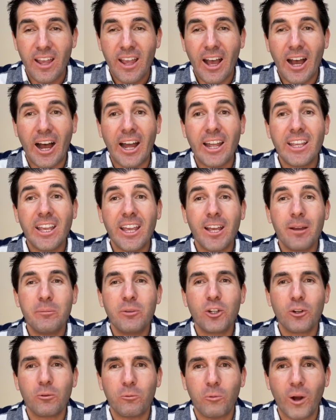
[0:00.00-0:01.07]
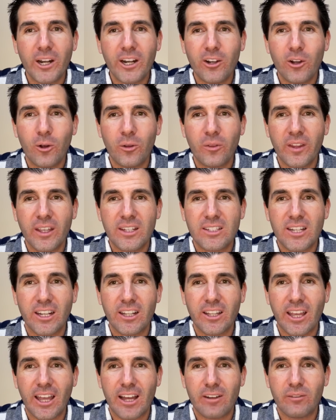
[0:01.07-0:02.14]
I am your one and only
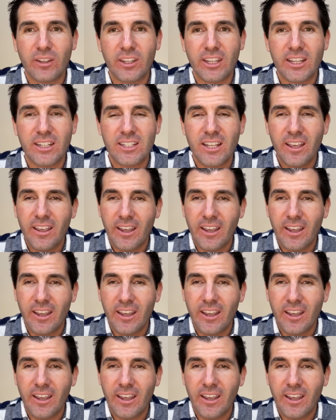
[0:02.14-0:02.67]
daily advocate,